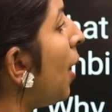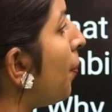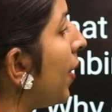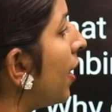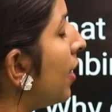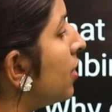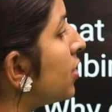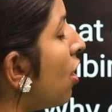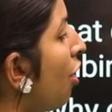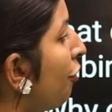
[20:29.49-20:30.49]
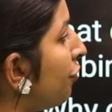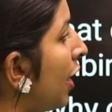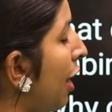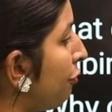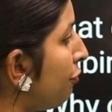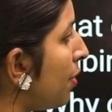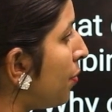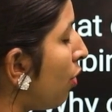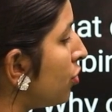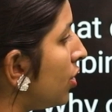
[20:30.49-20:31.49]
appearance of the F1
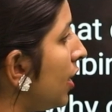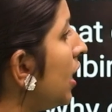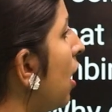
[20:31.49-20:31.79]
progeny.